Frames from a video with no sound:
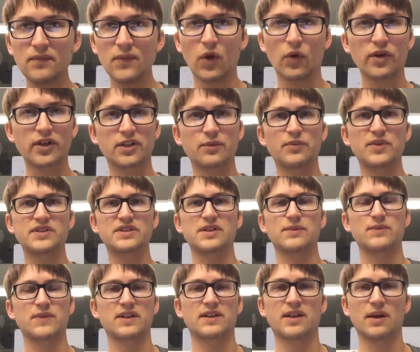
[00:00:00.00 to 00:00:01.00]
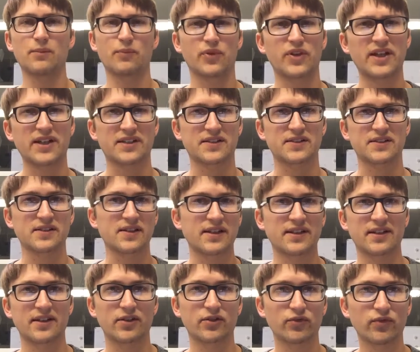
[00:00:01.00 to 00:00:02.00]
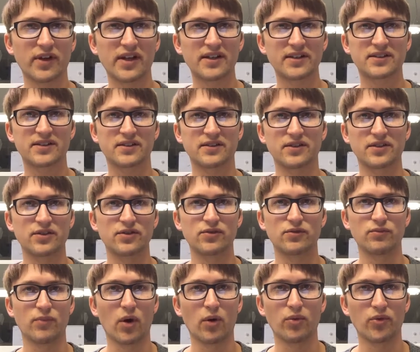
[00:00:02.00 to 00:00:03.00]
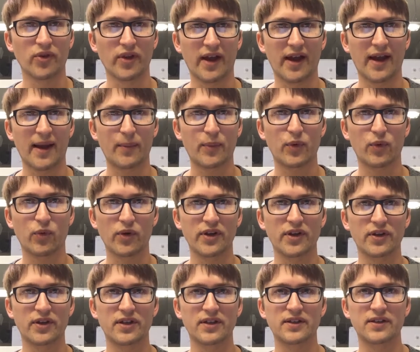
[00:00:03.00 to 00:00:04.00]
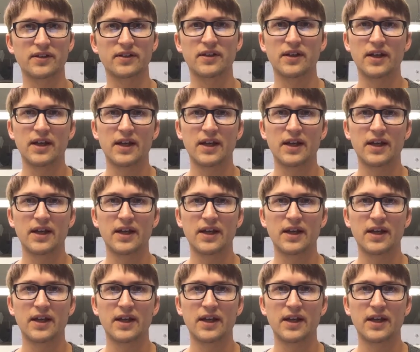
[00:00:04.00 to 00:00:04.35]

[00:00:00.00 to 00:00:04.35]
Or it can be something complex, like a great new mobile app where you can